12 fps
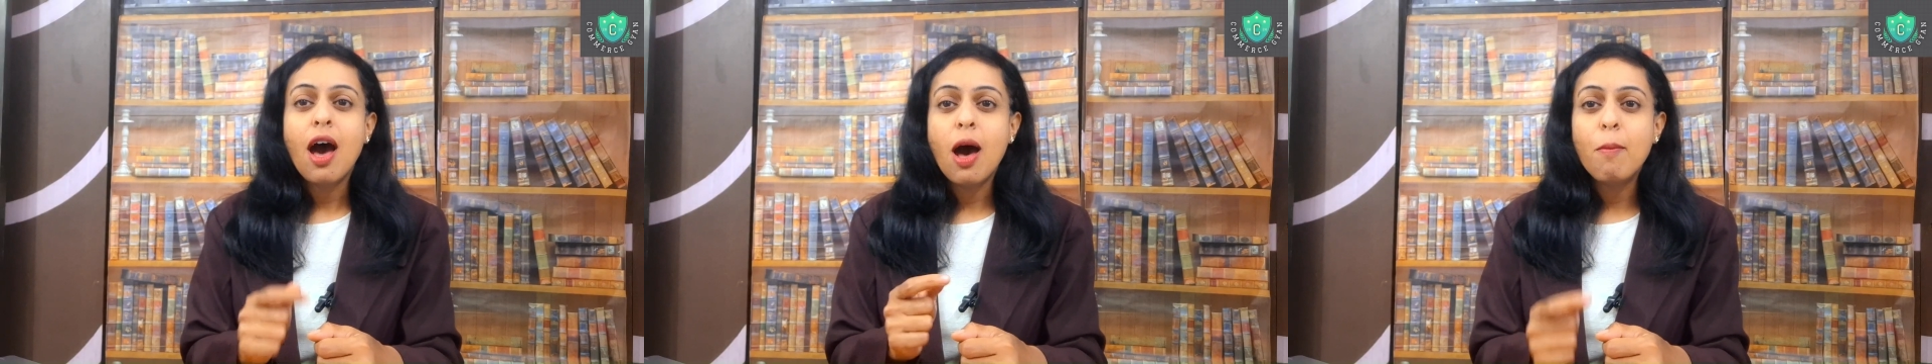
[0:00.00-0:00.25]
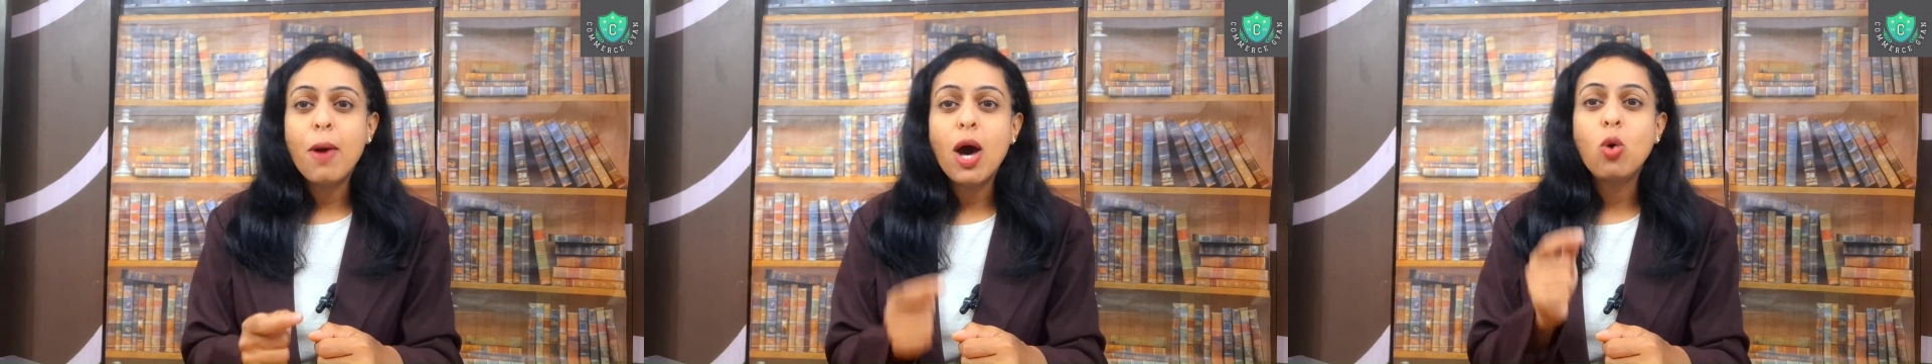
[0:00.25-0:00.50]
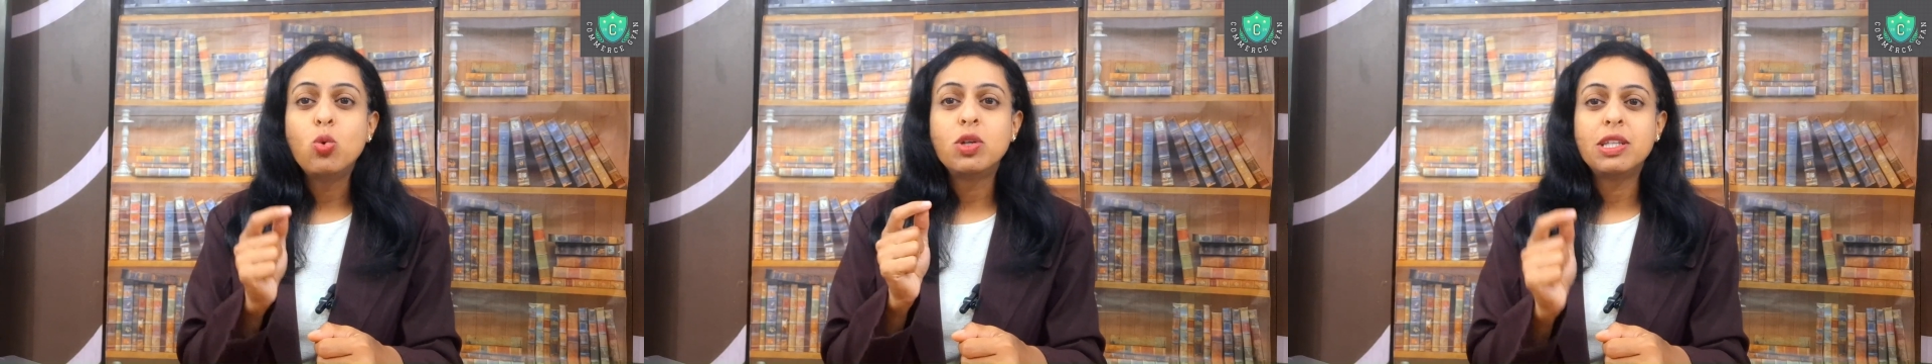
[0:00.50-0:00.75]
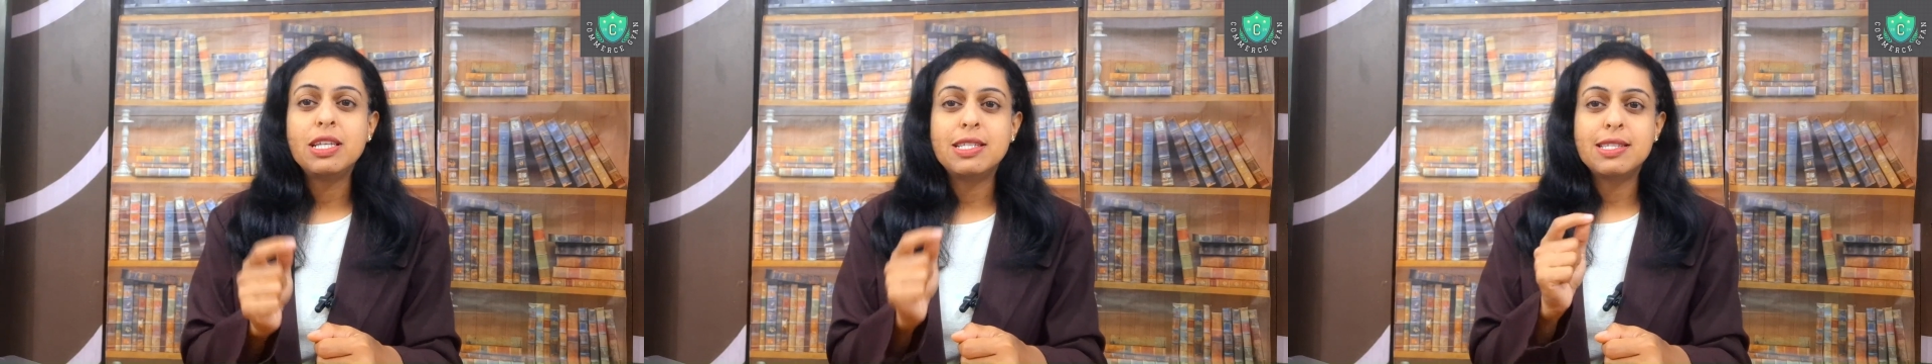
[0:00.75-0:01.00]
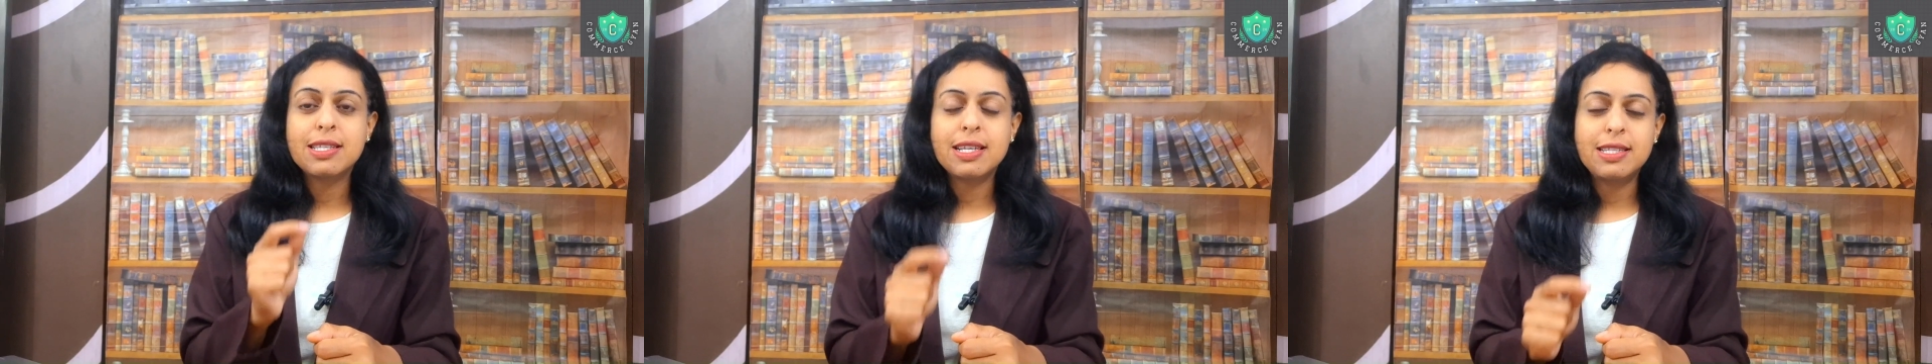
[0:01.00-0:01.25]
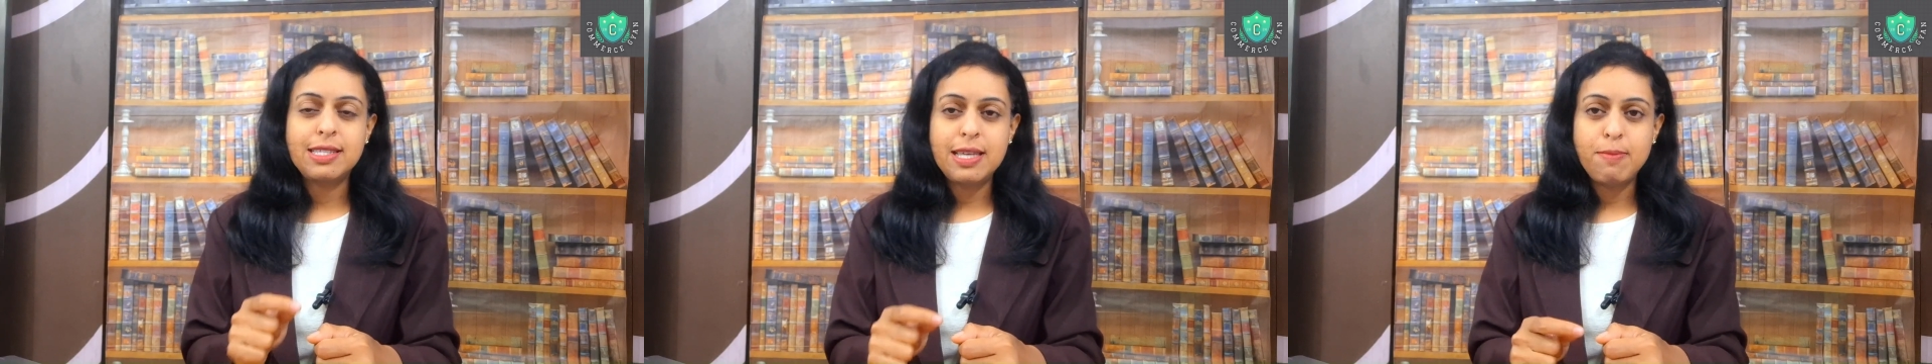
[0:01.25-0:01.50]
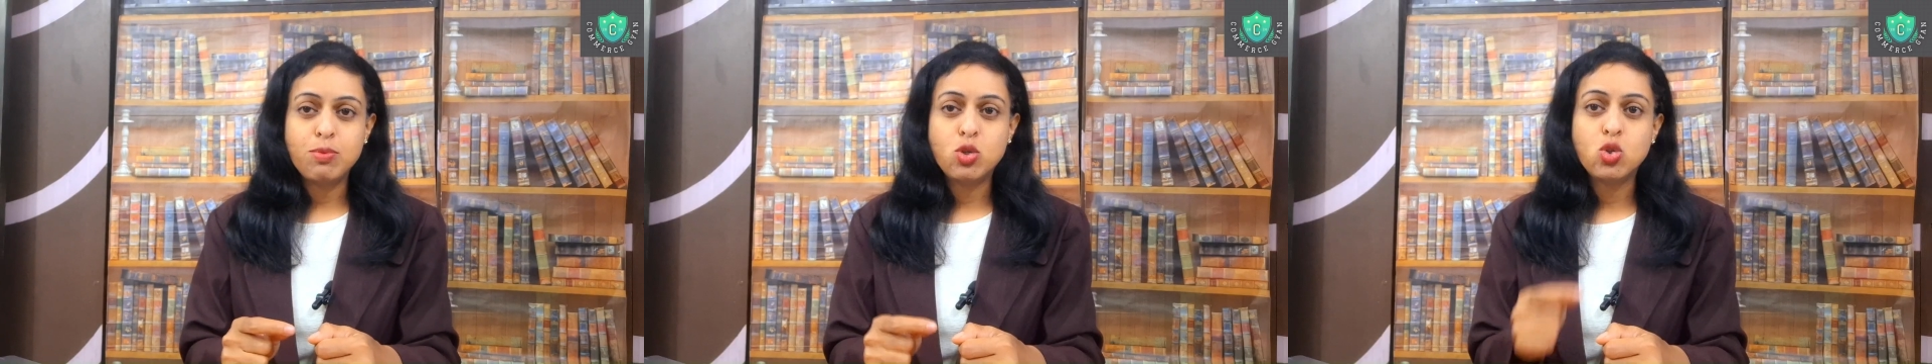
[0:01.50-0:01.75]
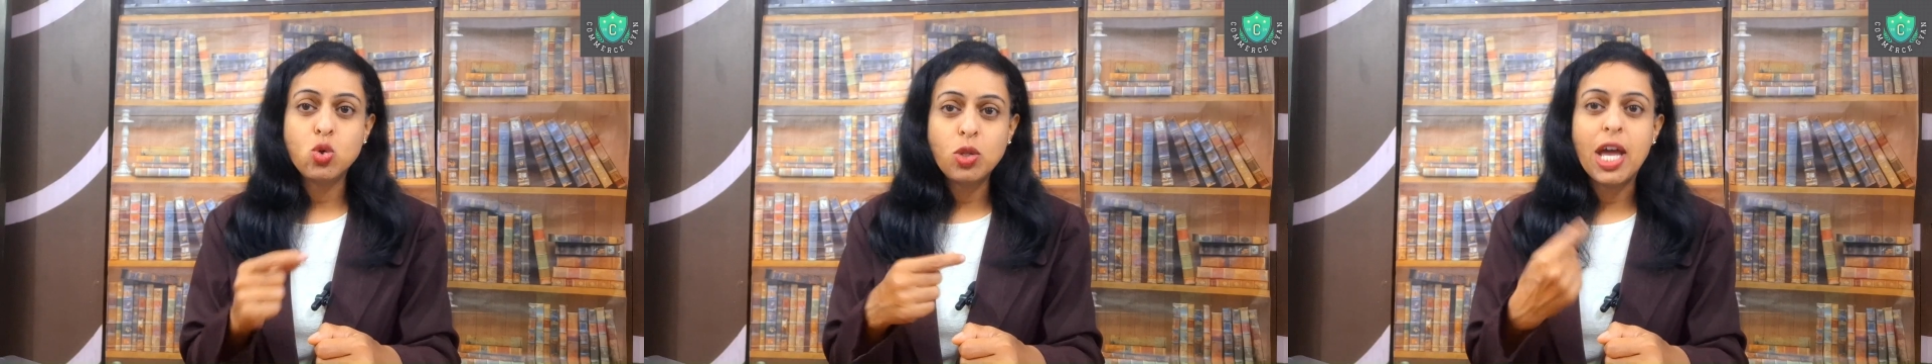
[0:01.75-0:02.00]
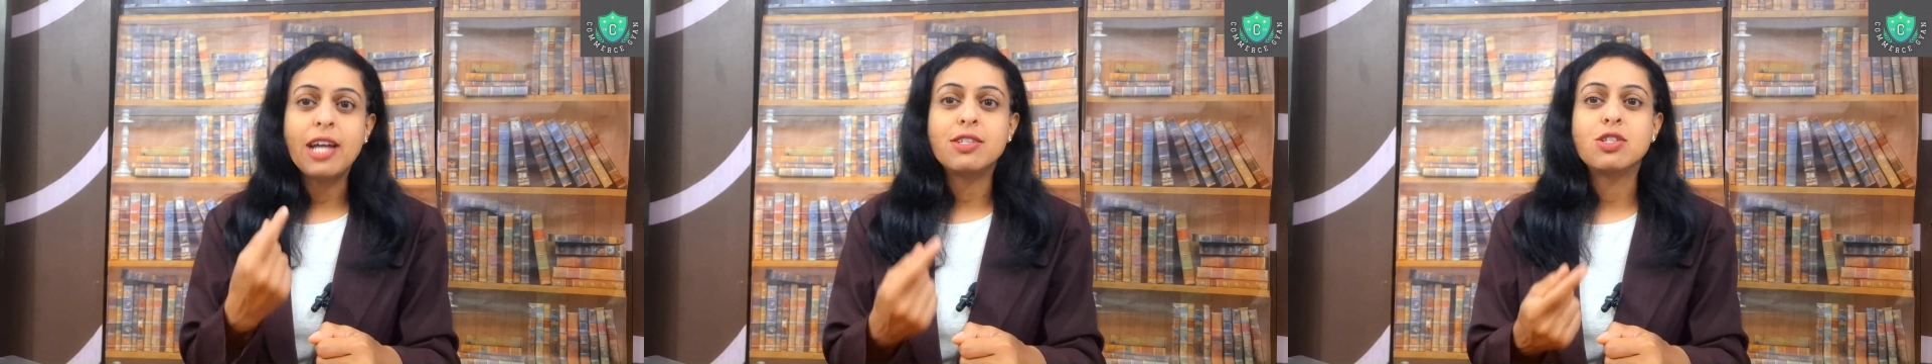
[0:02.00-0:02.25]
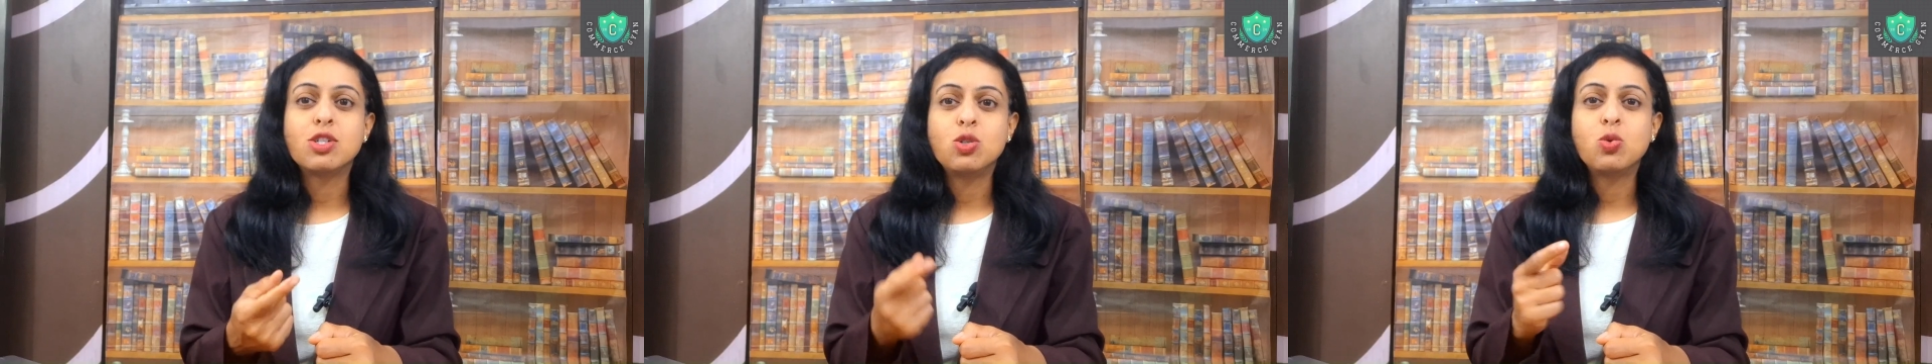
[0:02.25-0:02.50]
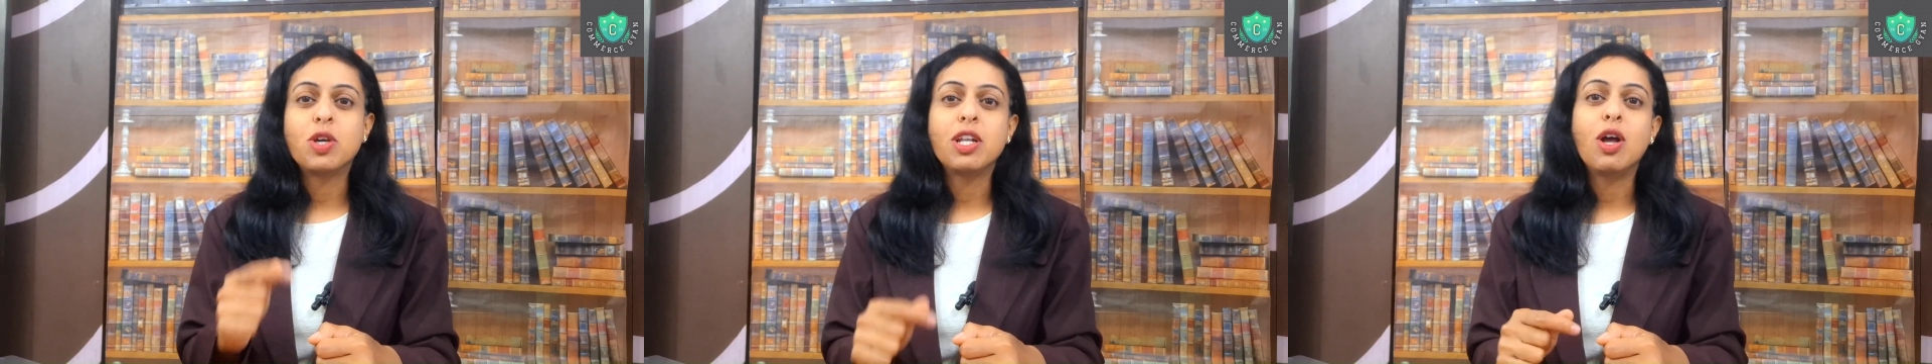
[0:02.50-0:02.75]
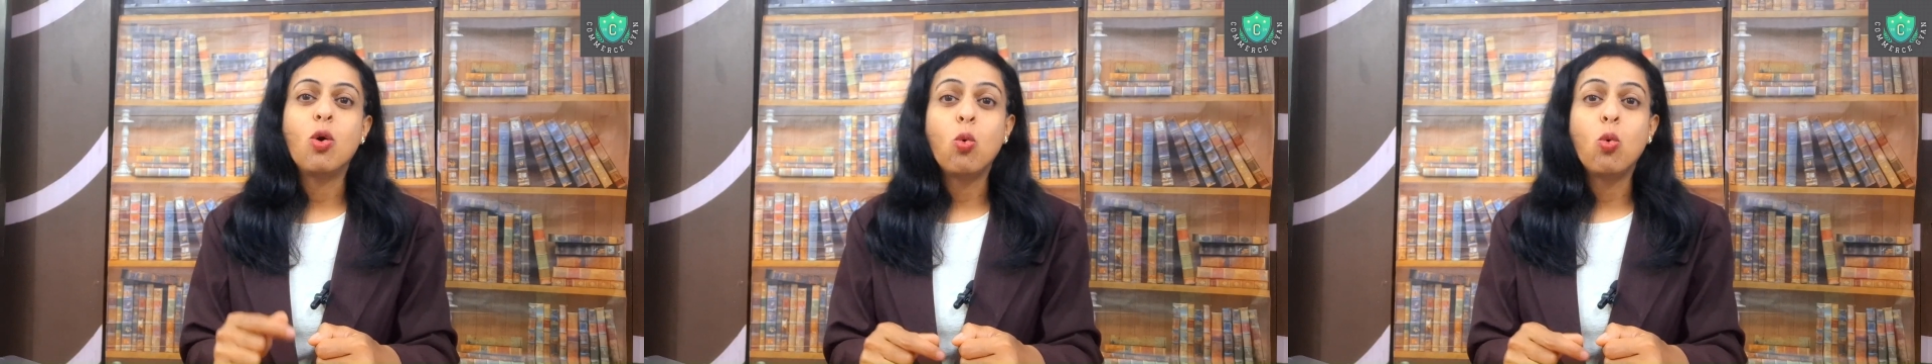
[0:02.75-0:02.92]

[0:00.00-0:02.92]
about this concept so that you can